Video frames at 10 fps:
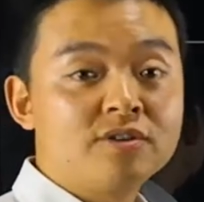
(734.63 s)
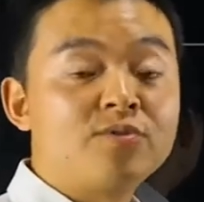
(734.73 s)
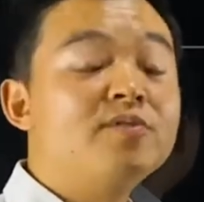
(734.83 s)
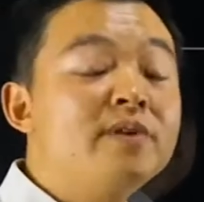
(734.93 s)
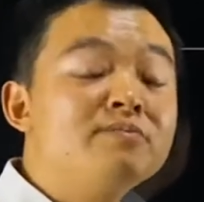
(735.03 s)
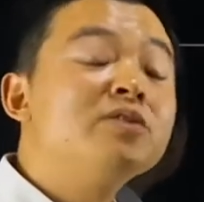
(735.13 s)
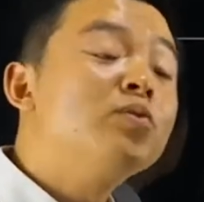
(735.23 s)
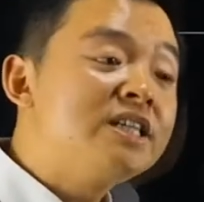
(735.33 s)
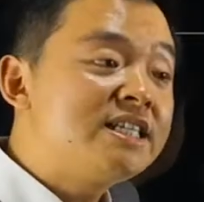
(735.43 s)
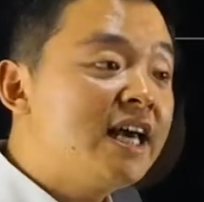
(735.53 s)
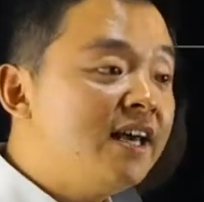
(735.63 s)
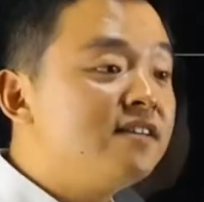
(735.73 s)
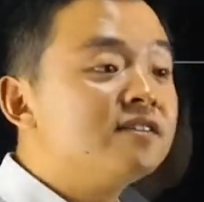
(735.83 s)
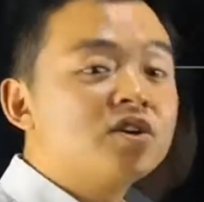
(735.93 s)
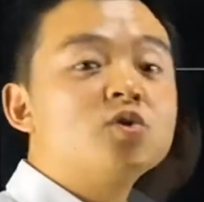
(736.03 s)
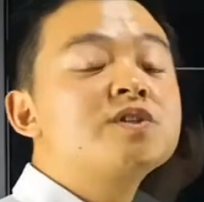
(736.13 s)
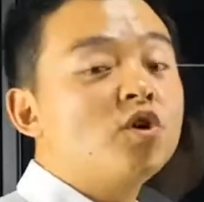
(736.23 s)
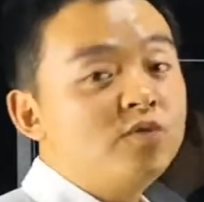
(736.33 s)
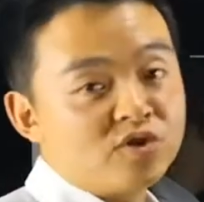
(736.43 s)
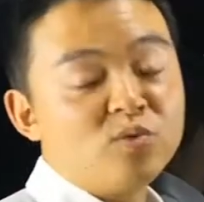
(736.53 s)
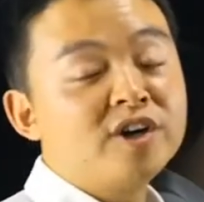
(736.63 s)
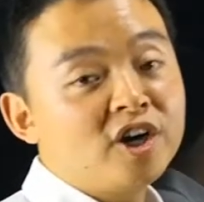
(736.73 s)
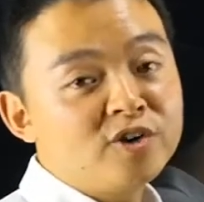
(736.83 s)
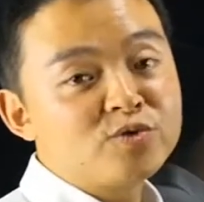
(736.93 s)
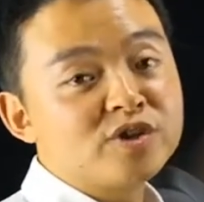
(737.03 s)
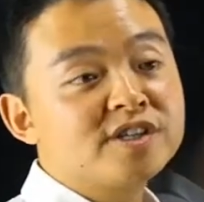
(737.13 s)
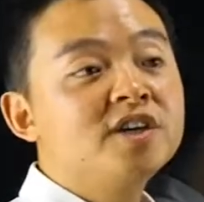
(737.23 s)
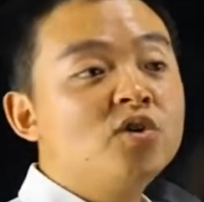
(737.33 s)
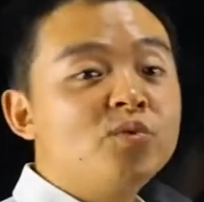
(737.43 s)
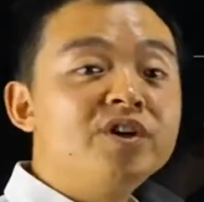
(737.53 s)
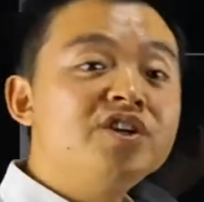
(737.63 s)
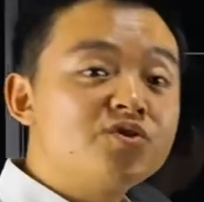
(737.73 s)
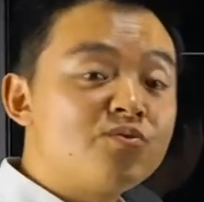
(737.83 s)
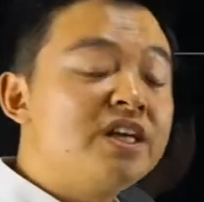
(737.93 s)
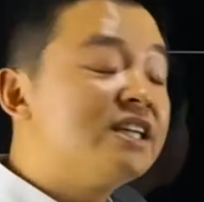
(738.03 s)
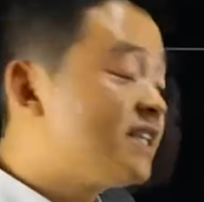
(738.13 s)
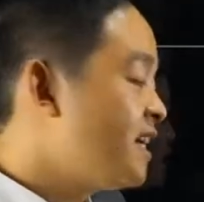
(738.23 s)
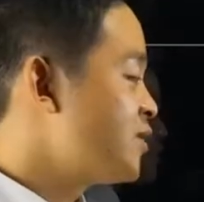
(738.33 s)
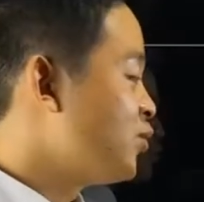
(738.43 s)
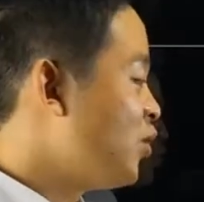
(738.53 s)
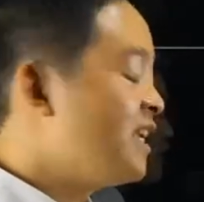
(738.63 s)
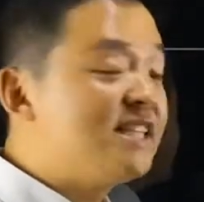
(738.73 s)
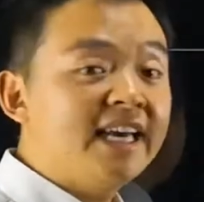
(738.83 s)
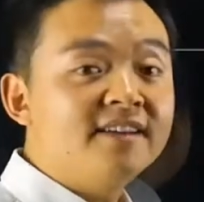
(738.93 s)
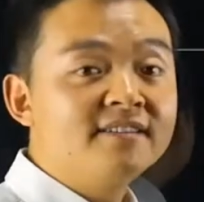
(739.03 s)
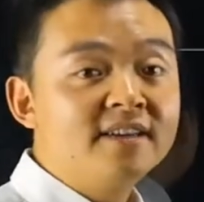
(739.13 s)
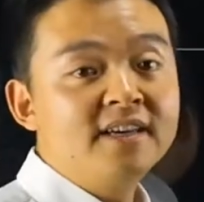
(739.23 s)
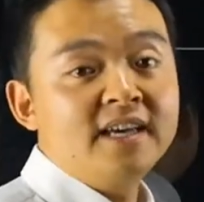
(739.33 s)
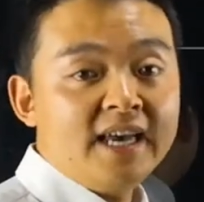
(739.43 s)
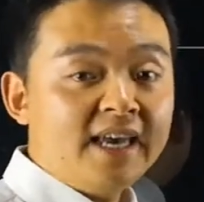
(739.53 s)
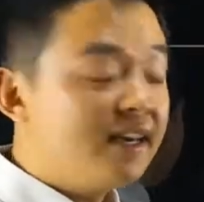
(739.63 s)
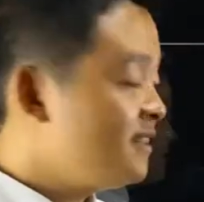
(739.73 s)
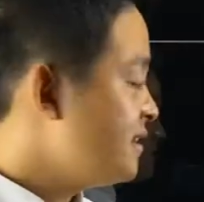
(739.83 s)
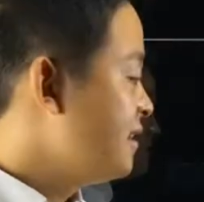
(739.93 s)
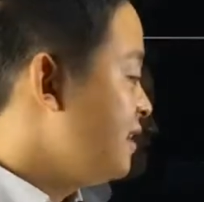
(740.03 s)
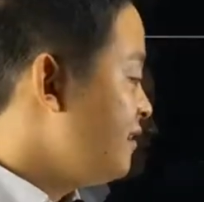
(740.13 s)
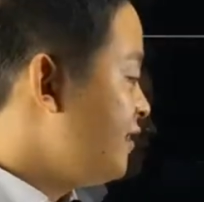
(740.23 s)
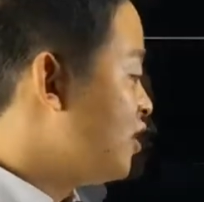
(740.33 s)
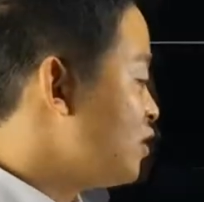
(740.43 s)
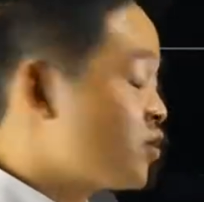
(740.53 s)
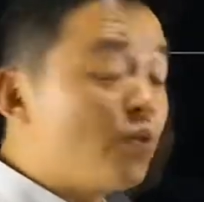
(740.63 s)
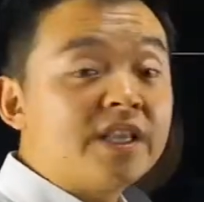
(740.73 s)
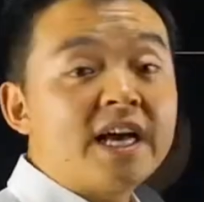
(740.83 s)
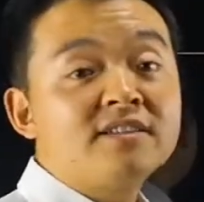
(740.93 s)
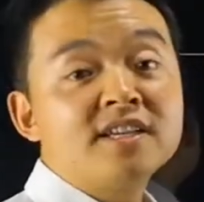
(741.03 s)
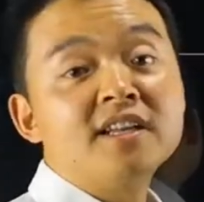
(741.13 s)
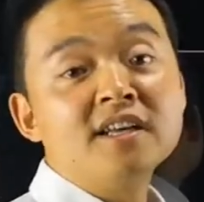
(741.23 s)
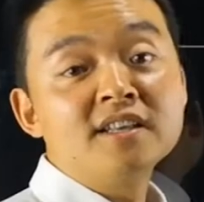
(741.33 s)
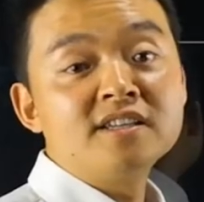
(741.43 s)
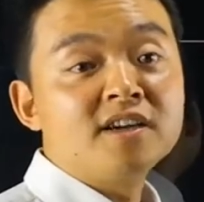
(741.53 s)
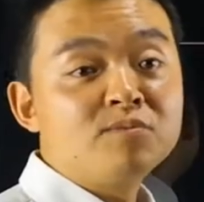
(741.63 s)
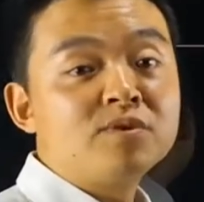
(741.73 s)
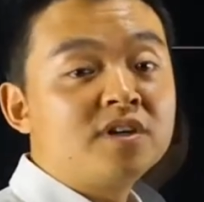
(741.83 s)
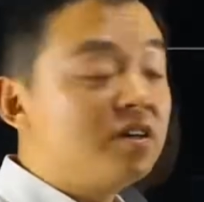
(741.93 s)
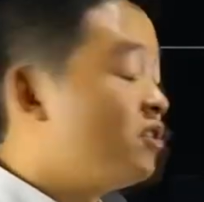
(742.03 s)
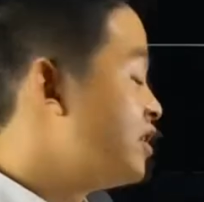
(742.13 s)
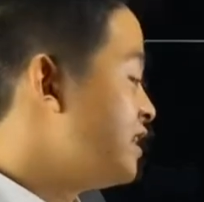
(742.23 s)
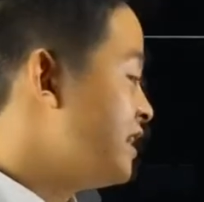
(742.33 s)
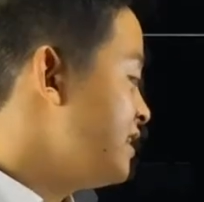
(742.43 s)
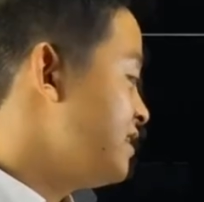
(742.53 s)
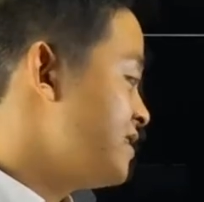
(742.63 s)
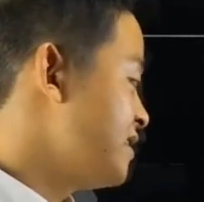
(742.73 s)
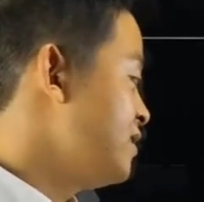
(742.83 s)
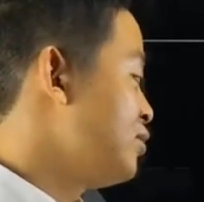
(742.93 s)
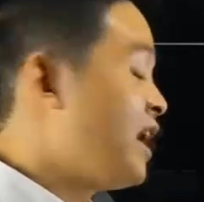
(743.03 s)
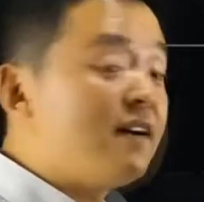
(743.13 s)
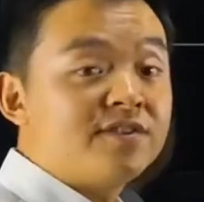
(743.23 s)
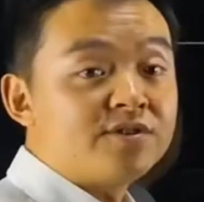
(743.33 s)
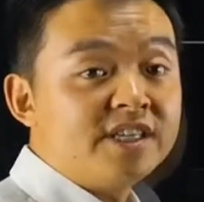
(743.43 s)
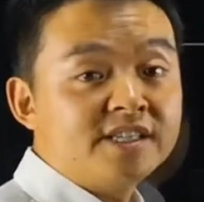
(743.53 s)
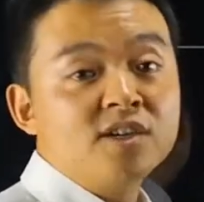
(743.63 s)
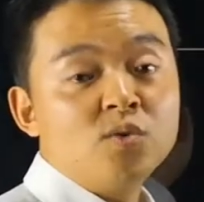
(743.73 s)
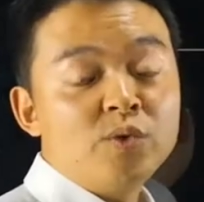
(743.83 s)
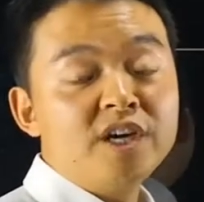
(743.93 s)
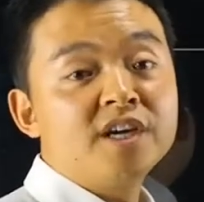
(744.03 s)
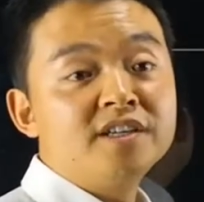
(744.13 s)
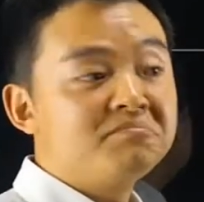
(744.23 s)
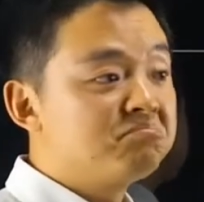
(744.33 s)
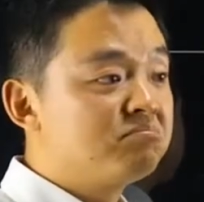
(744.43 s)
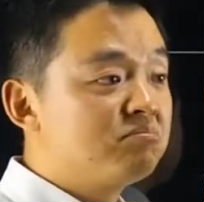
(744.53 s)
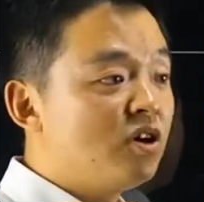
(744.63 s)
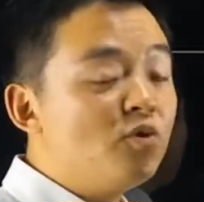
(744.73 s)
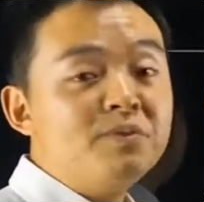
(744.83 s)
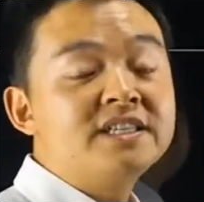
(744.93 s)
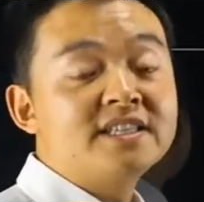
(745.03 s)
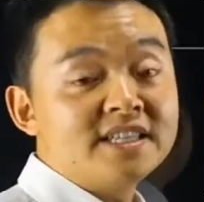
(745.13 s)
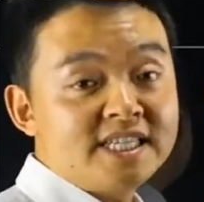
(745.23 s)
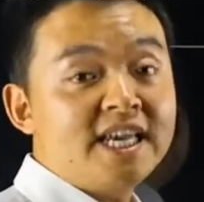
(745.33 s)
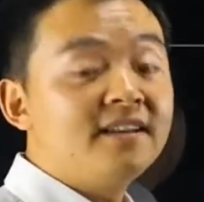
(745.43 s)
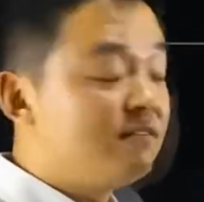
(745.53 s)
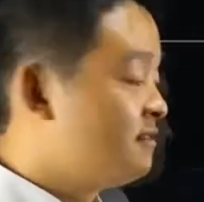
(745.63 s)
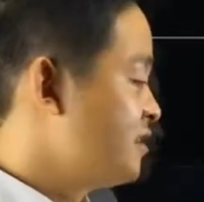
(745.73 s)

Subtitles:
Remember, when 10 goes over 100, we need to read it as 110. And if it goes without another number or another syllable after it, we can omit the 10.